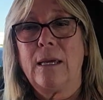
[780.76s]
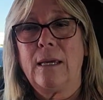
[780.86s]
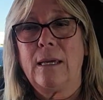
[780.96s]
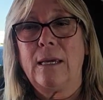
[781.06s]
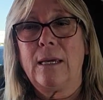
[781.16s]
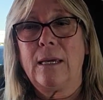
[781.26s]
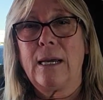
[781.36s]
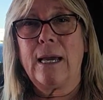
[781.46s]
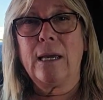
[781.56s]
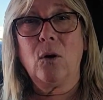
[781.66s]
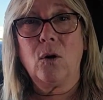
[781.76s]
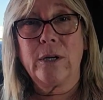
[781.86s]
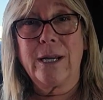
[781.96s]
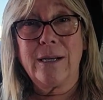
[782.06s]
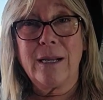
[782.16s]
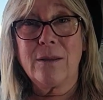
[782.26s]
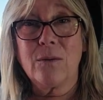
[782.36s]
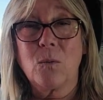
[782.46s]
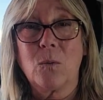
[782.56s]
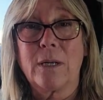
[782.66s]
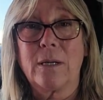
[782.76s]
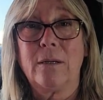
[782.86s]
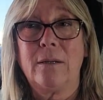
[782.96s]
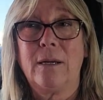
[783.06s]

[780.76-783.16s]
I got another one.